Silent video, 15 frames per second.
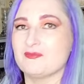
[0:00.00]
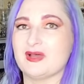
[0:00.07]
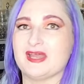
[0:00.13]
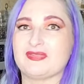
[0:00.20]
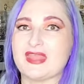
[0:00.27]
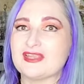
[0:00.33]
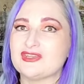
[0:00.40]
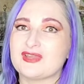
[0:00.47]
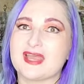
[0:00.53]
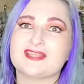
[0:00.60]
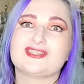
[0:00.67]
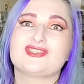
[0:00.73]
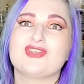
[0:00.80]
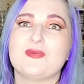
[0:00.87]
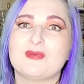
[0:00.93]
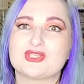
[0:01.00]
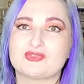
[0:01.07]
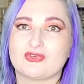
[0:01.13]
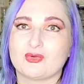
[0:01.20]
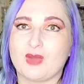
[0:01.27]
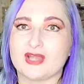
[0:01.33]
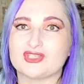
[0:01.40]
But thank you guys so
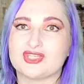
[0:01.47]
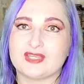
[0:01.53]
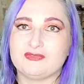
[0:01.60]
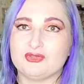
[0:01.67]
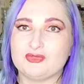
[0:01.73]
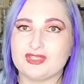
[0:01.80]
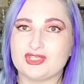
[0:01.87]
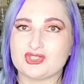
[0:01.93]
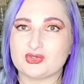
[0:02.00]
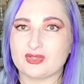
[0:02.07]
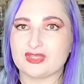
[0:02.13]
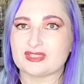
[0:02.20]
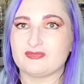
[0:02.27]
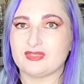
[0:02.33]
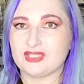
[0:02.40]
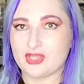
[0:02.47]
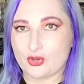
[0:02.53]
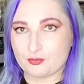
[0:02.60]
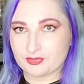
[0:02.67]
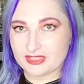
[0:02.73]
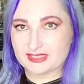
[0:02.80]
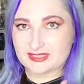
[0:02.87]
much for watching. If you did enjoy this
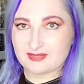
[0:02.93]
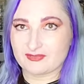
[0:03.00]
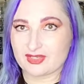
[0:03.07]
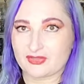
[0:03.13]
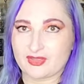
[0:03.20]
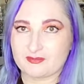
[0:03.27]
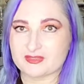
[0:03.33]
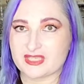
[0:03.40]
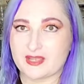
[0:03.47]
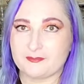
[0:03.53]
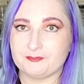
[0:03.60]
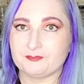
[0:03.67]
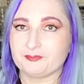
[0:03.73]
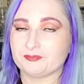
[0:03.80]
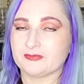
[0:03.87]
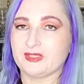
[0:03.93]
video, please give it a thumbs up.